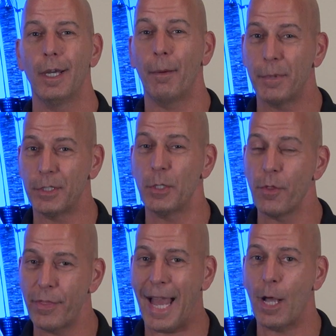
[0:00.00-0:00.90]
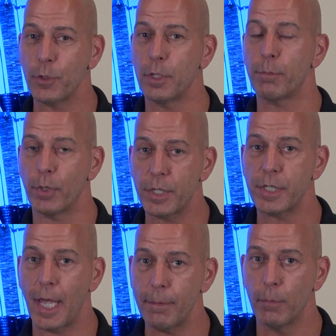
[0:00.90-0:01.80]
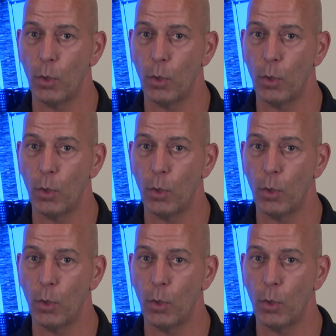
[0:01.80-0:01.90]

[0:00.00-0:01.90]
up to two thousand percent